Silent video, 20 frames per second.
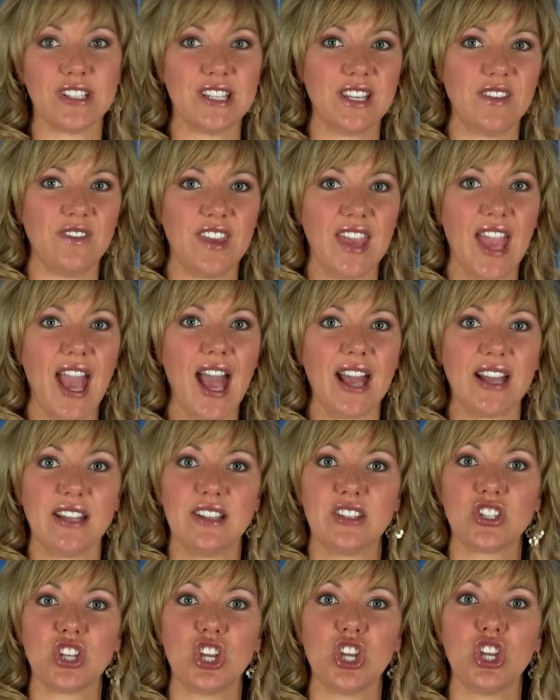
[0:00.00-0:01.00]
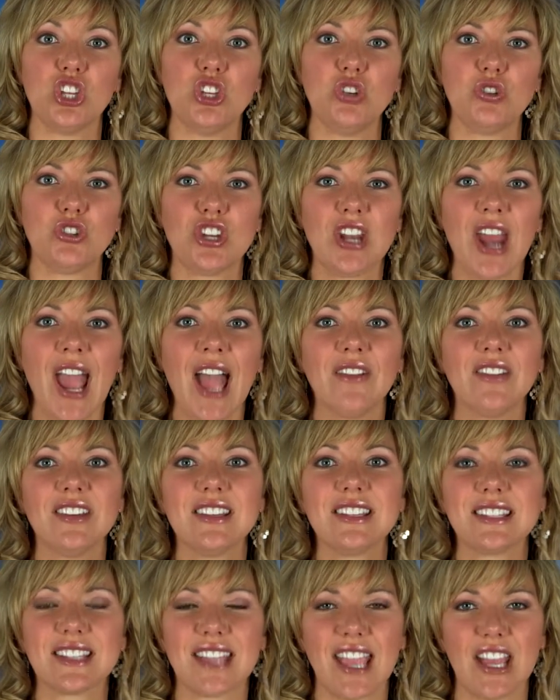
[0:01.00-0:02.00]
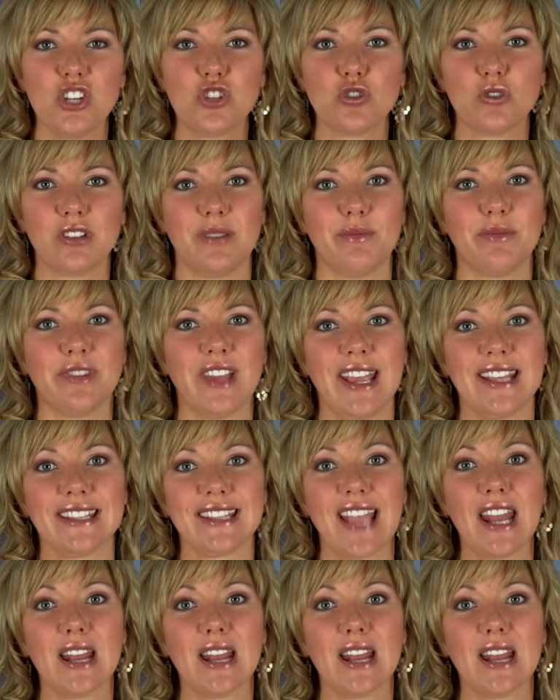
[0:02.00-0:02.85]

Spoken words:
TV ads, you should have a schedule in place